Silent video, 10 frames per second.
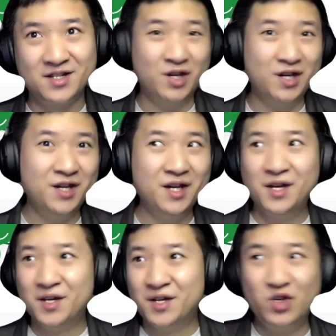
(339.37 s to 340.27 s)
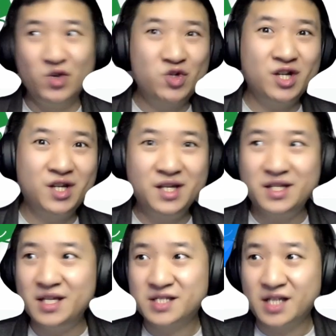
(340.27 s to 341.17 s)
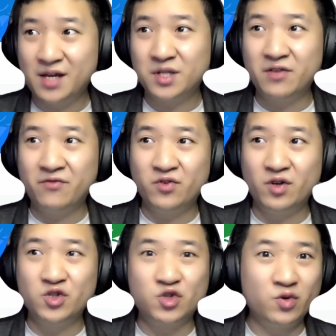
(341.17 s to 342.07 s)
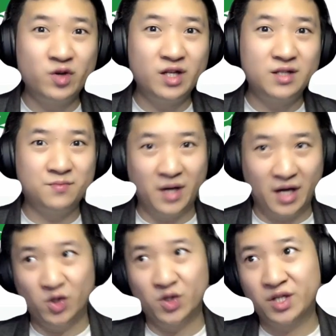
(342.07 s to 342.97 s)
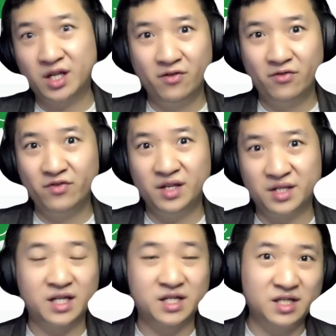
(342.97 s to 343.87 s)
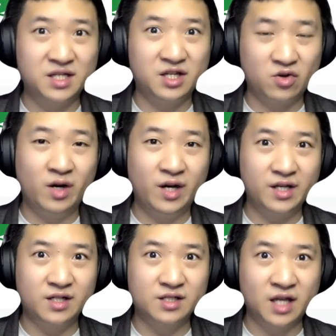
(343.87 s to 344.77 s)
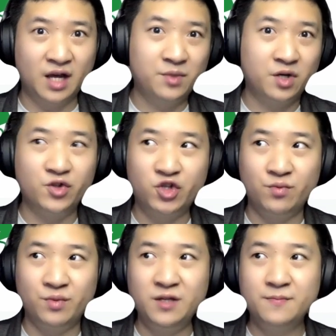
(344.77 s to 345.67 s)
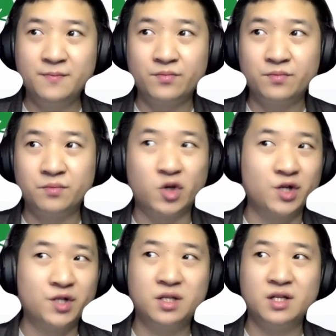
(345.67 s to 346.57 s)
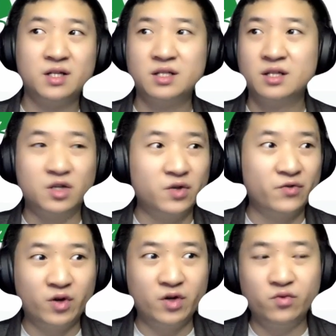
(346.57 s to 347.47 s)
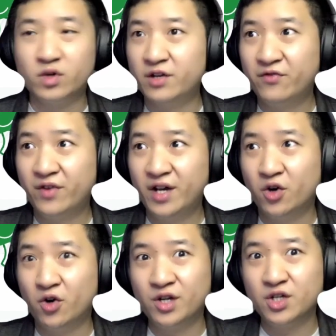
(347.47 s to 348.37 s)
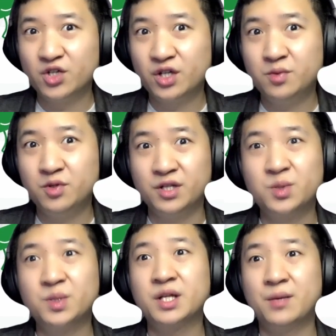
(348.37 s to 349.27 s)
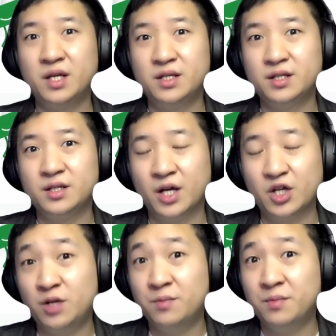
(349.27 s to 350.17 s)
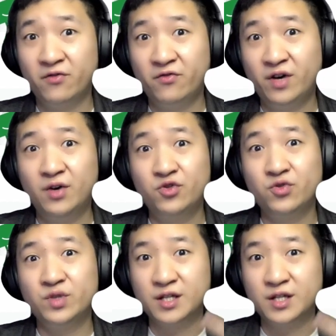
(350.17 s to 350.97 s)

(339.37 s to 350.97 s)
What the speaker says: Okay, usually these steps, if you want to do it by yourself, is actually quite time consuming, because if you want to verify your ownership, you need to submit your HTML file to